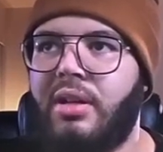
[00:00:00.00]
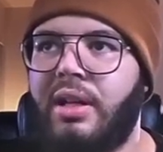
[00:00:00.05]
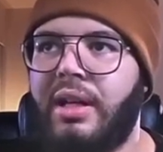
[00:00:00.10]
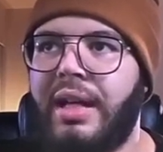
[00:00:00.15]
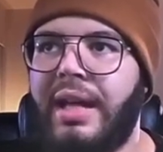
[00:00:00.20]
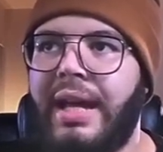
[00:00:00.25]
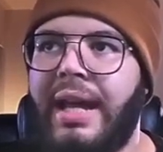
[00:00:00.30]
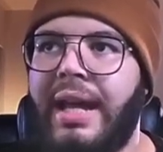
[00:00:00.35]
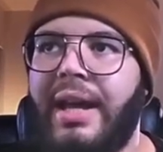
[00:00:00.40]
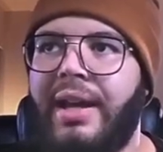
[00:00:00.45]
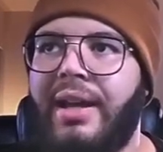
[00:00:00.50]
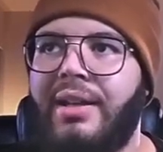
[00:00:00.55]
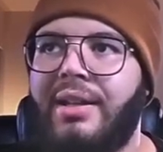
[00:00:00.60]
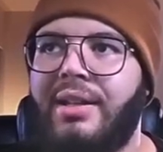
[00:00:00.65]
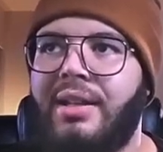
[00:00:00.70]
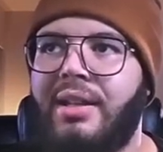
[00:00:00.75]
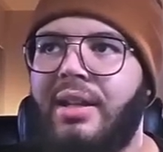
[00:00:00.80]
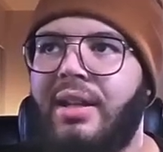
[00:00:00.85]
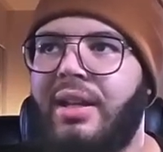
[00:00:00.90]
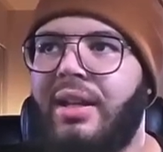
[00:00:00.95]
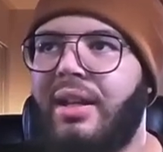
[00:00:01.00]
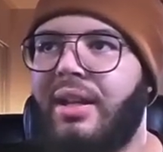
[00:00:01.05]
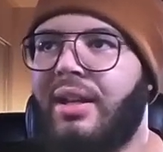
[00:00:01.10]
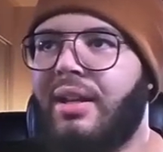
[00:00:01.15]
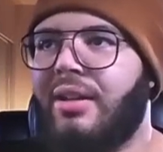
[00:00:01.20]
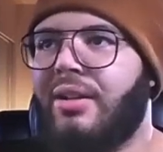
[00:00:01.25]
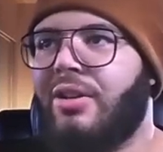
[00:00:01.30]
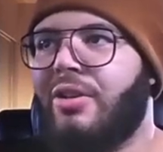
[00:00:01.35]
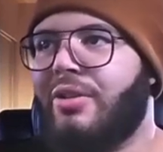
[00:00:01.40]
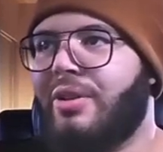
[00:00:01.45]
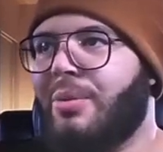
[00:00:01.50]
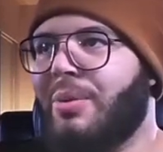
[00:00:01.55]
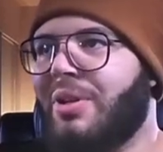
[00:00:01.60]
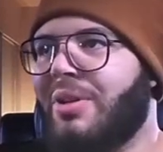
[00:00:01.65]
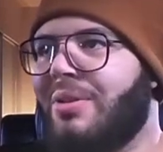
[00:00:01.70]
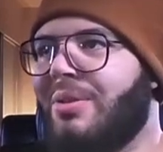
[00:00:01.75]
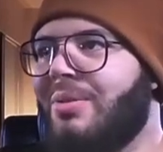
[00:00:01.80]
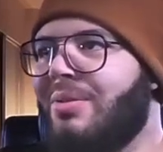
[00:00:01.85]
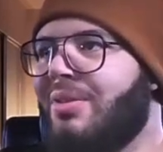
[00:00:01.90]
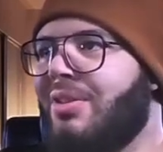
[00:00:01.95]
at a, oh, there we
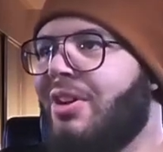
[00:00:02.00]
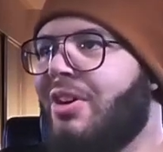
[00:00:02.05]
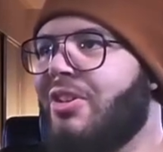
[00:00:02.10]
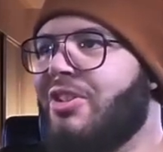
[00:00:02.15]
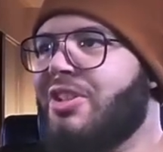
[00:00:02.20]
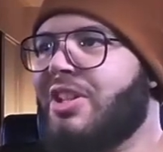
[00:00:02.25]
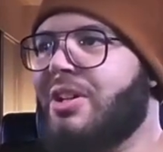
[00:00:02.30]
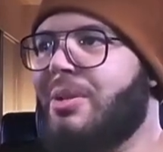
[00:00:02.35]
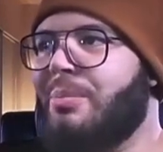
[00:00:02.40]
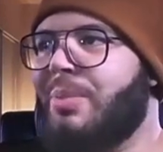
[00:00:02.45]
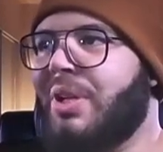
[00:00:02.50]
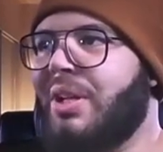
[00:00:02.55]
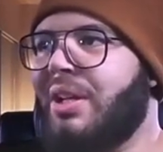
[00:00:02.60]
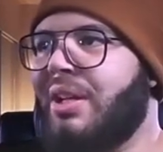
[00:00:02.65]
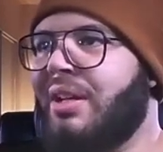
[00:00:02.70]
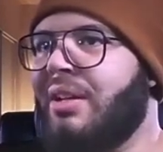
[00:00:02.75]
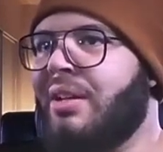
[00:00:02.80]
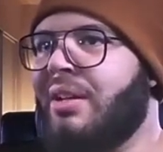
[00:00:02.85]
go, large company.